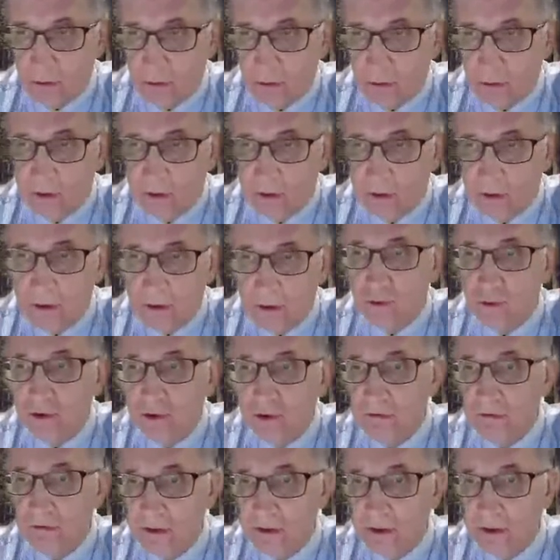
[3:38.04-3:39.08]
for
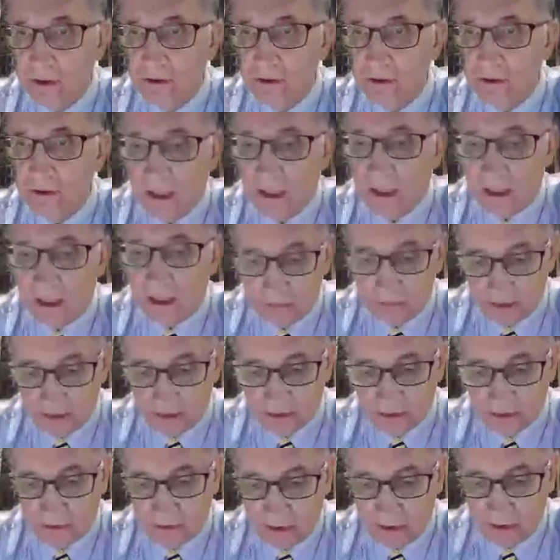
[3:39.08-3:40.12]
UGVs,
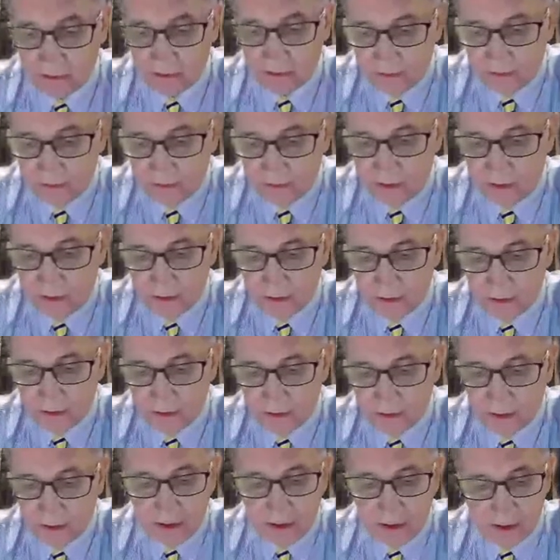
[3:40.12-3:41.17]
unmanned ground vehicles,
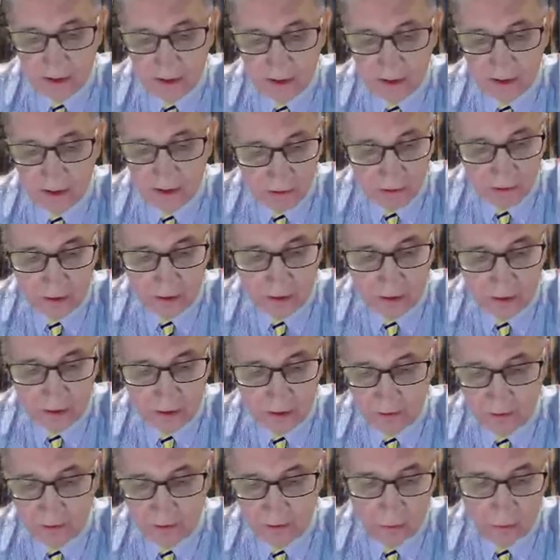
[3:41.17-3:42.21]

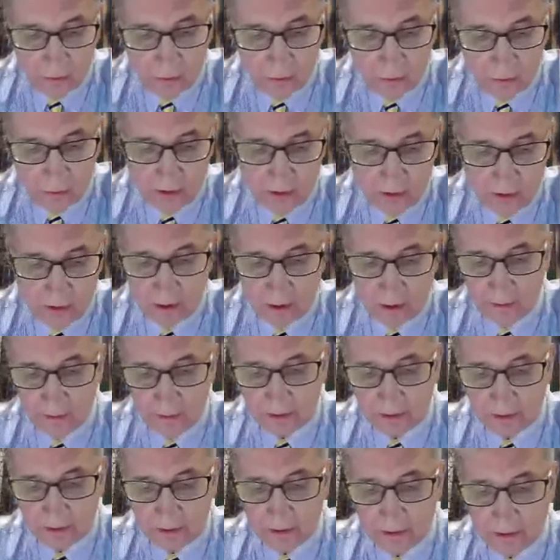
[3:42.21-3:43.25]
specifically for
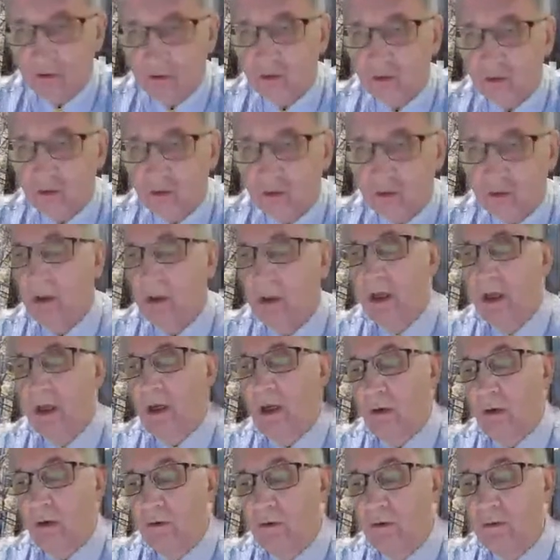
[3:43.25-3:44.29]
autonomous control
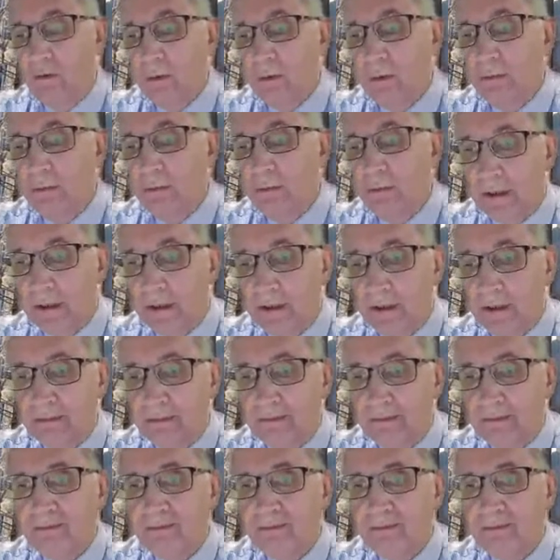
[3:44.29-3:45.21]
of mobility.